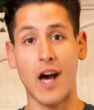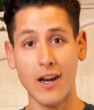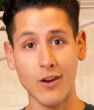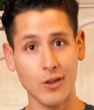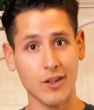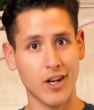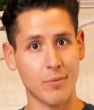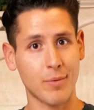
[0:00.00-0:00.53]

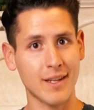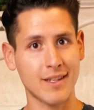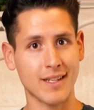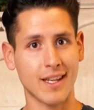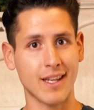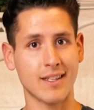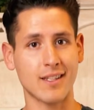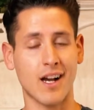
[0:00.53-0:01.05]
only are pizza
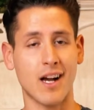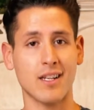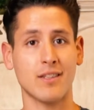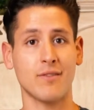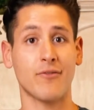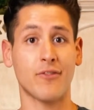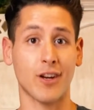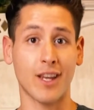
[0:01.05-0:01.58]
kits
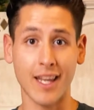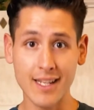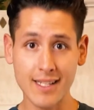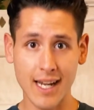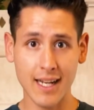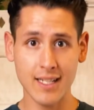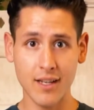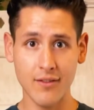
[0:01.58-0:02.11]
awesome for kids'
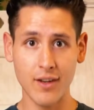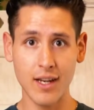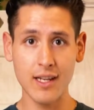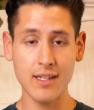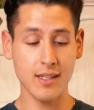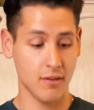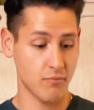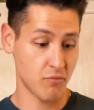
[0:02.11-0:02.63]

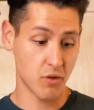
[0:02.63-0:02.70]
activities, you